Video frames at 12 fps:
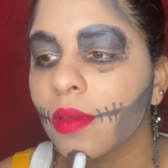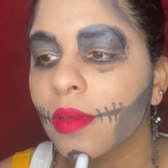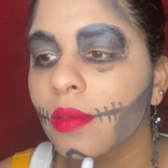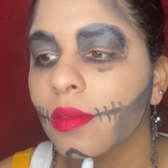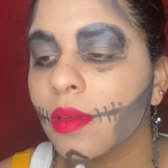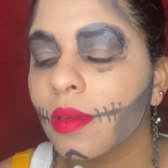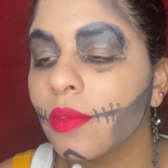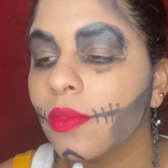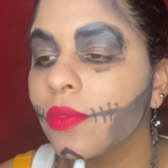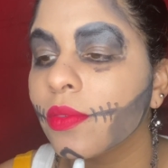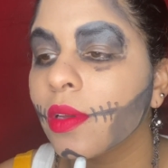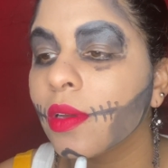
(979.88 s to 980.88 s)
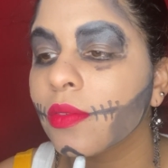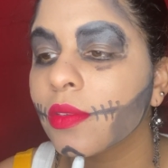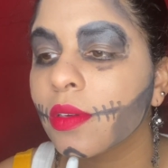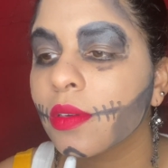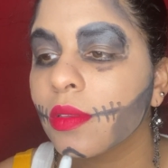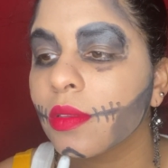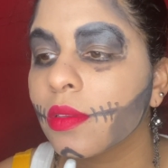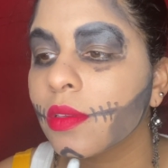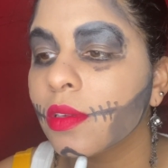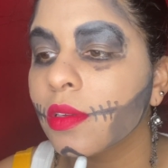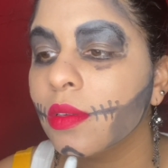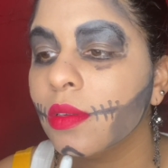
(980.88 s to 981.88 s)
kind of half circle on the
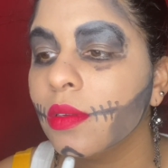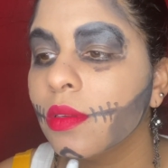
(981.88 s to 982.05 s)
chin